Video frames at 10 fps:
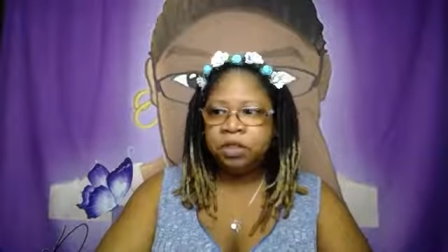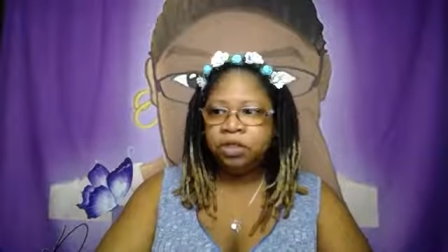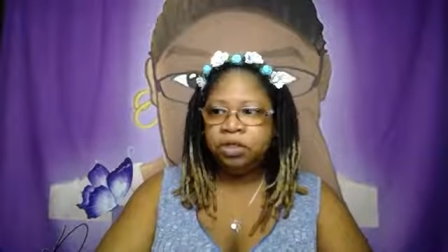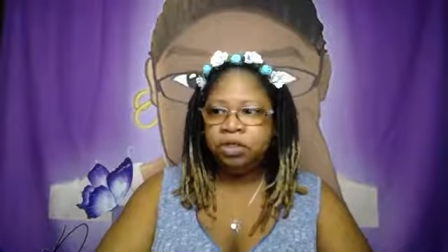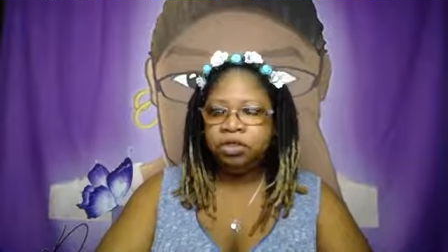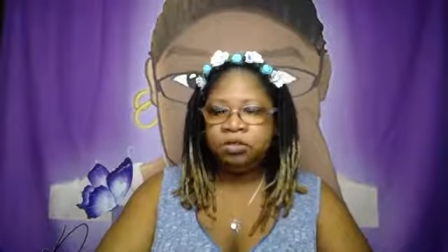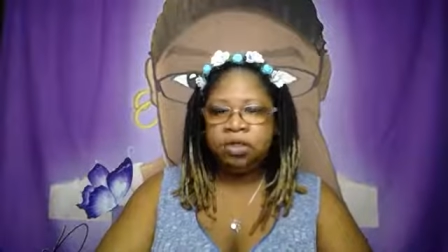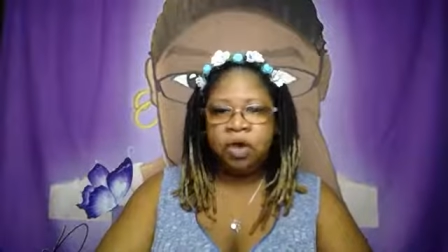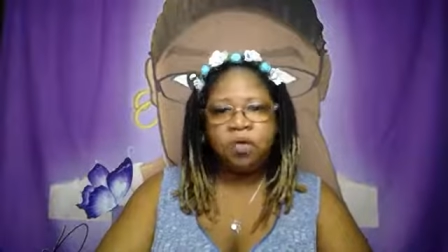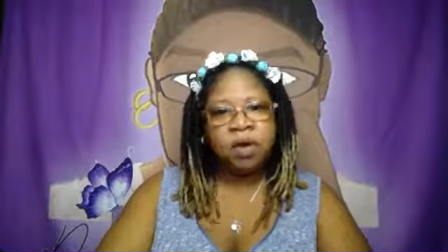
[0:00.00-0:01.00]
you
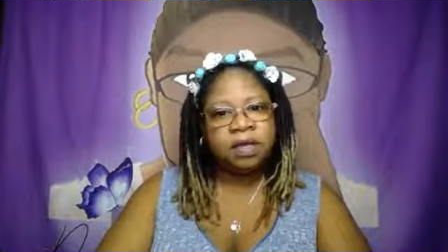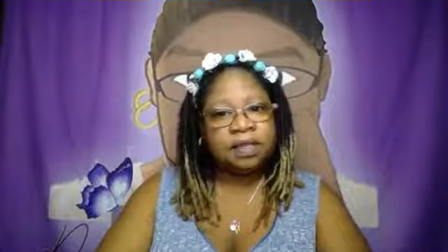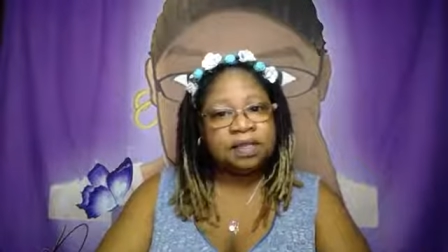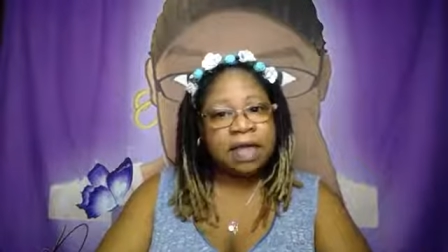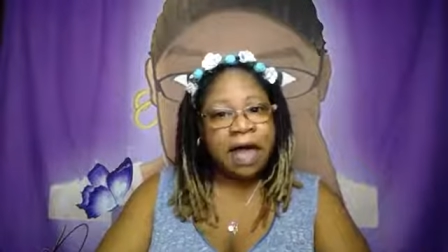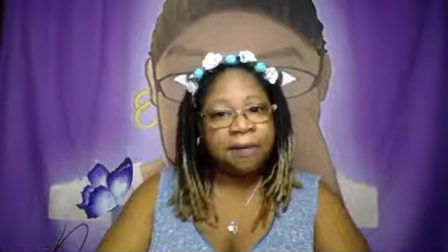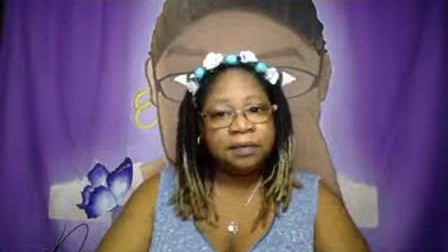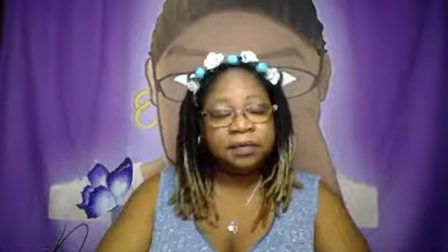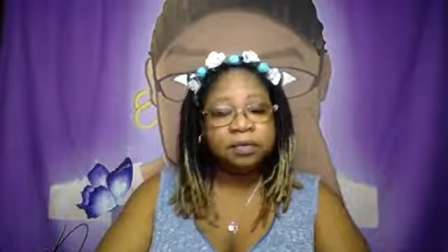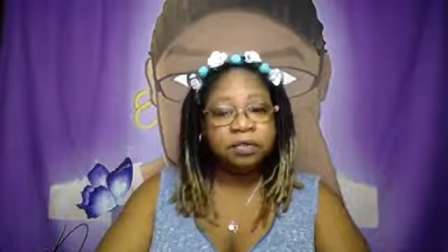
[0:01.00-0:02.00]
don't want to stop
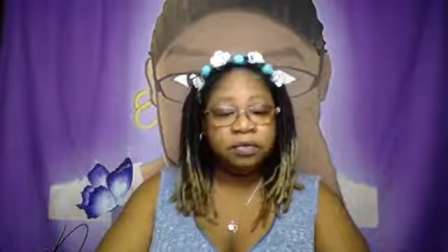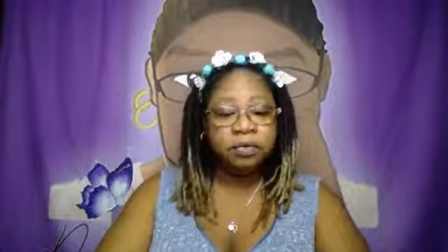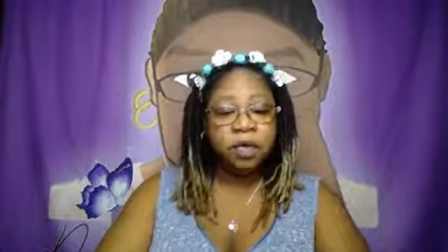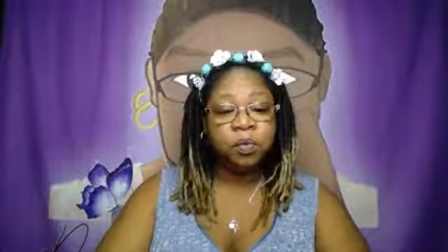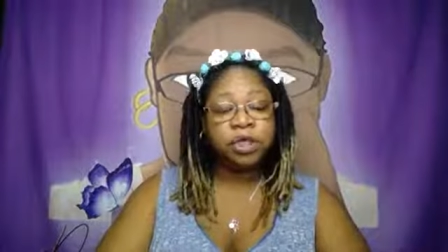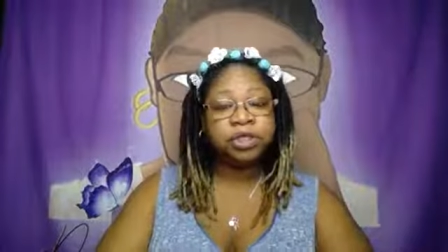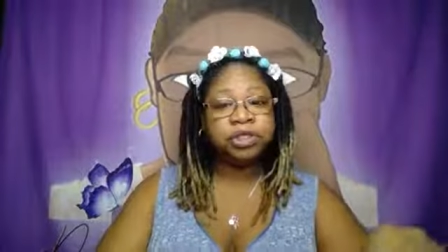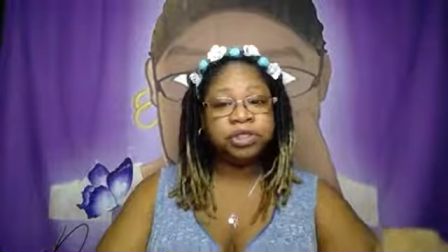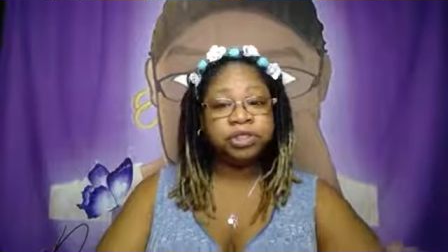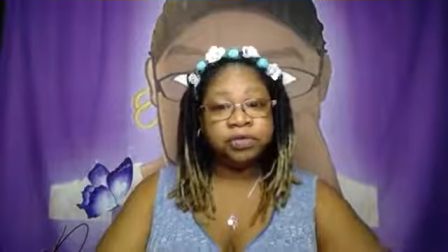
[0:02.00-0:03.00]
doing what
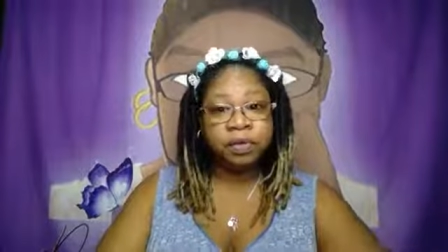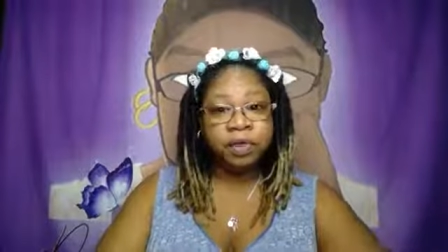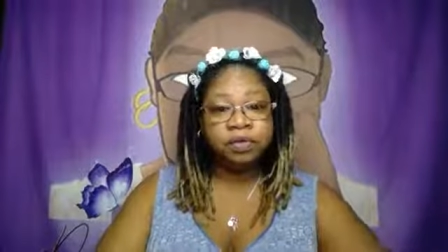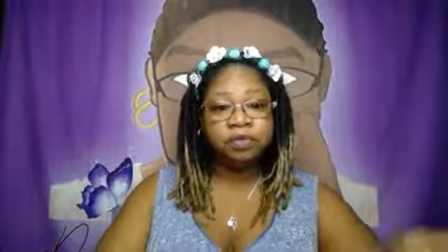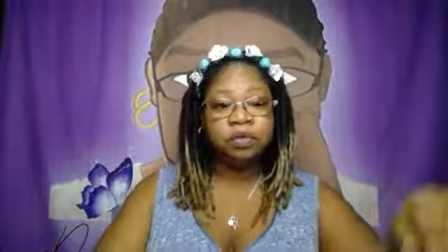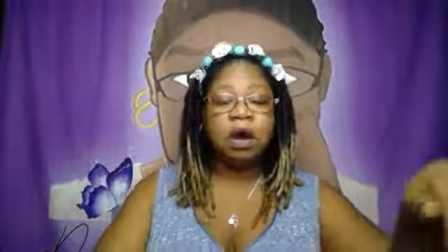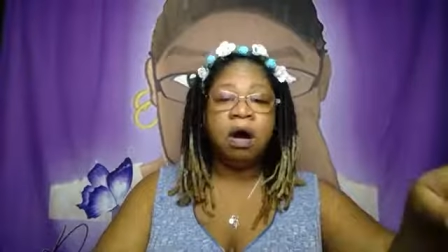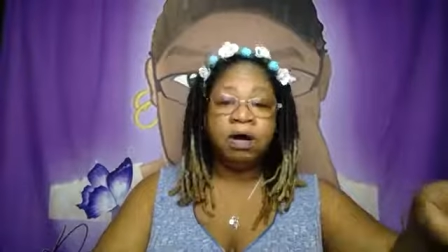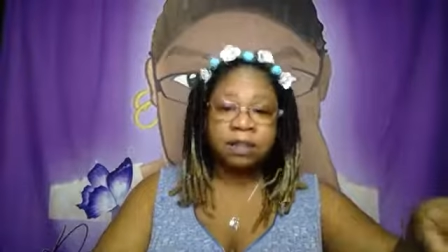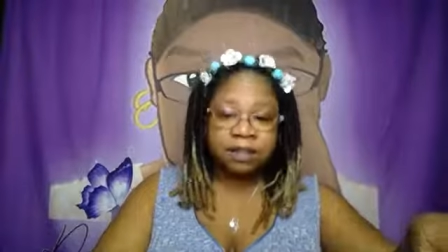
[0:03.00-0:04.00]
you're doing to
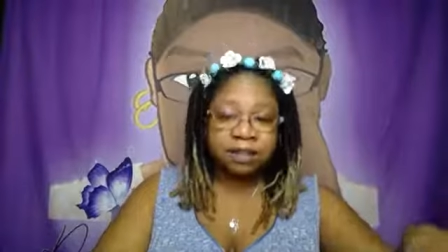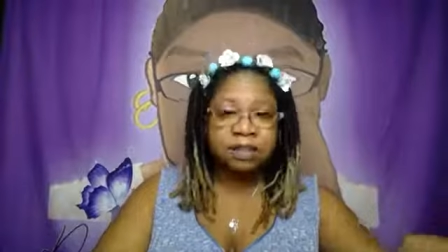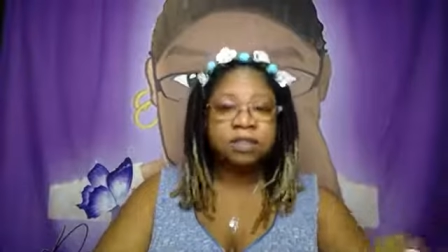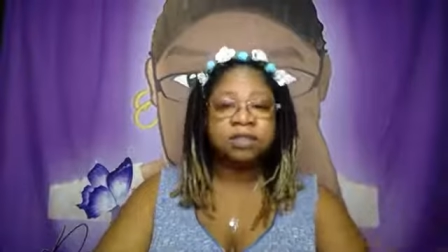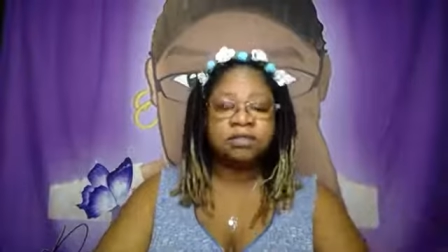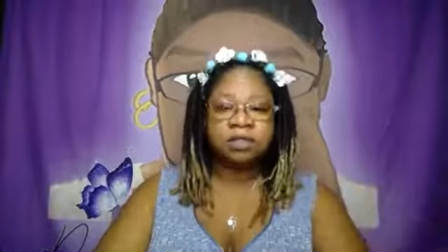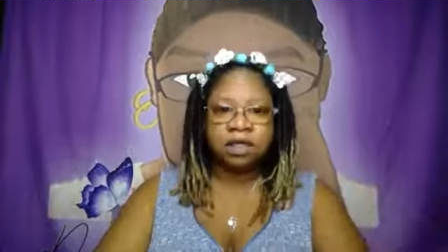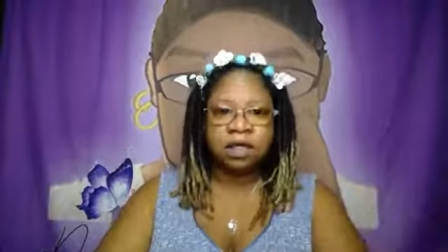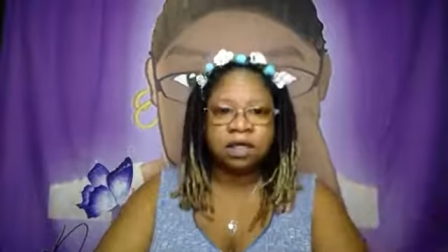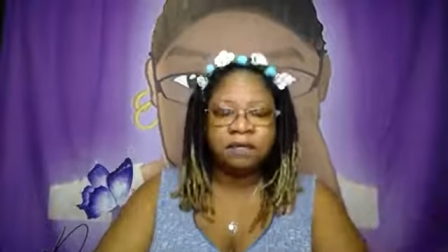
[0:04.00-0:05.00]
cause these issues to
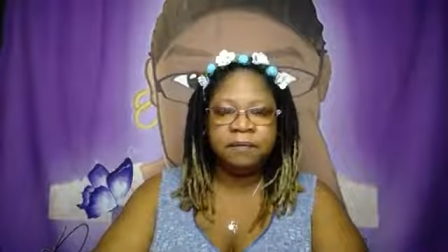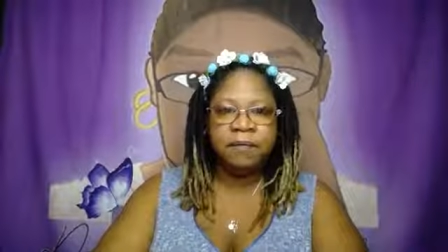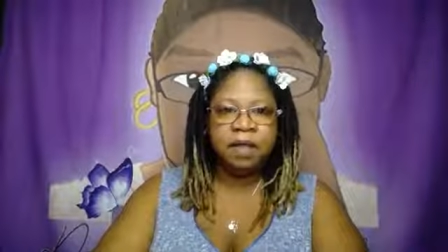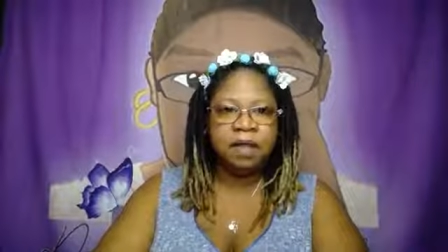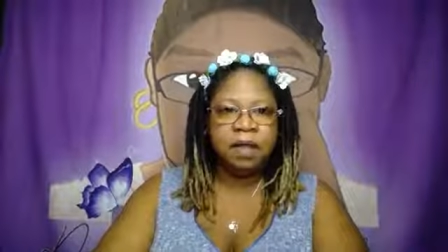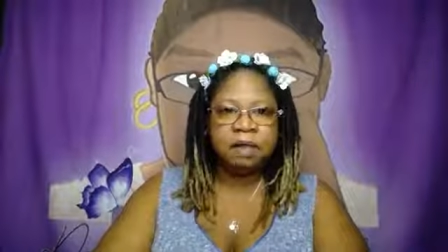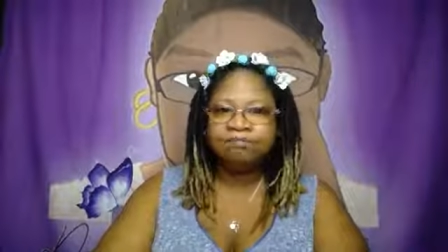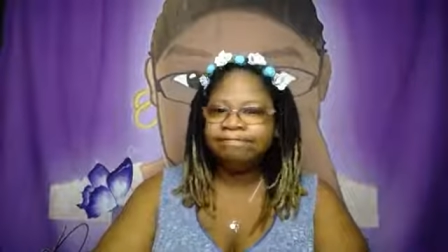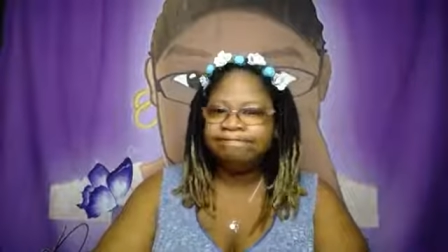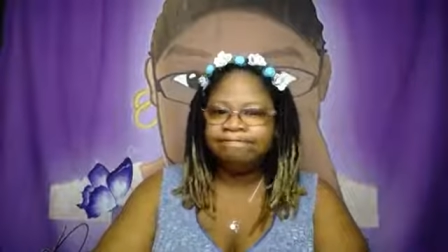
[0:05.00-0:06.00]
come,
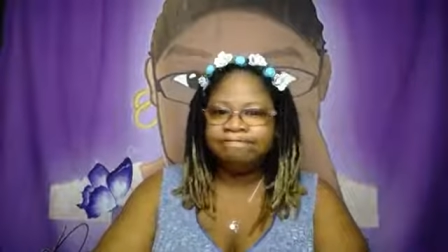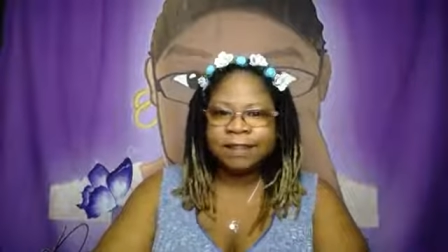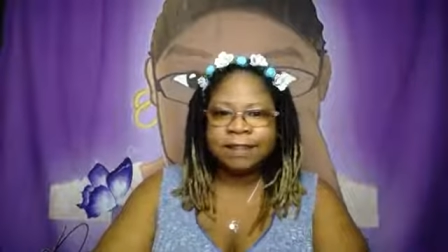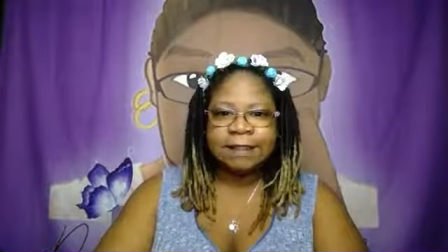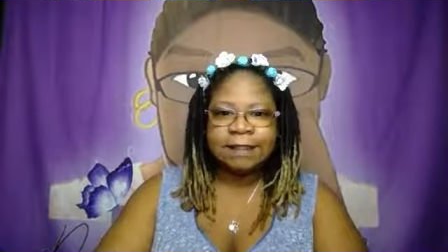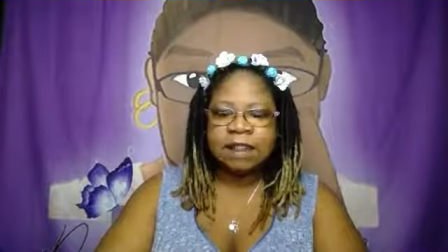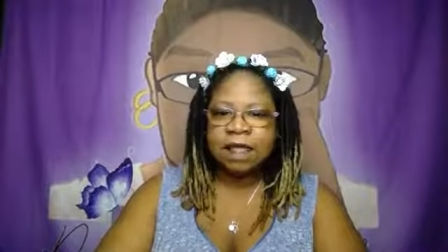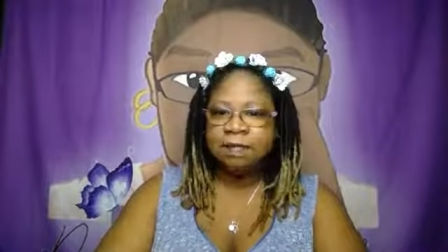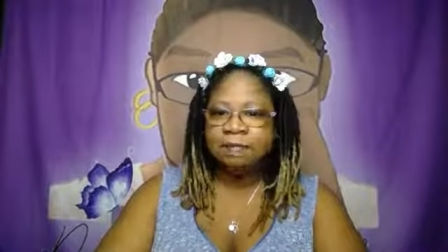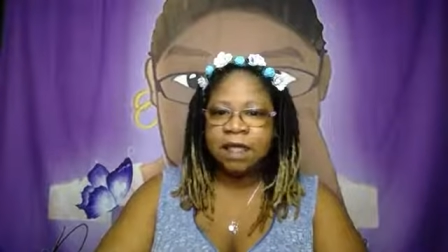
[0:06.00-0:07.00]

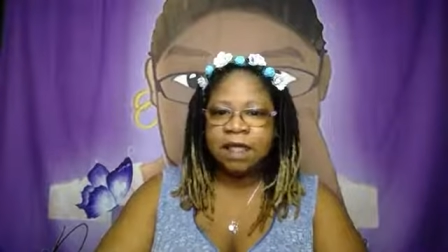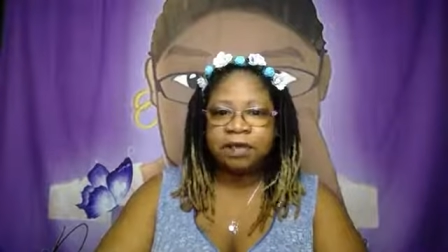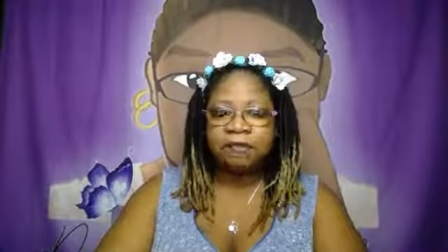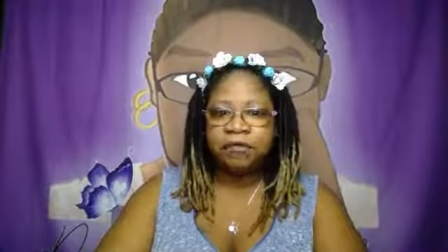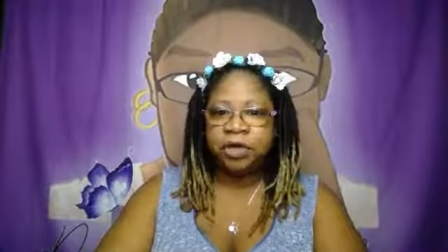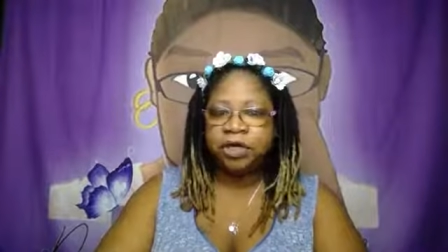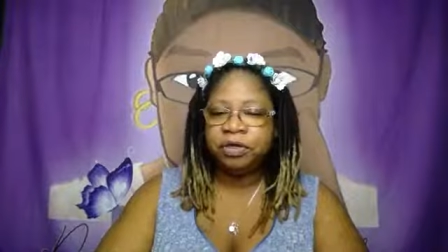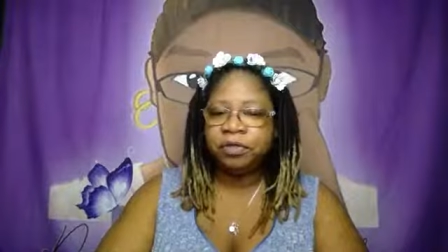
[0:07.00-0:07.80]
can't be there for you.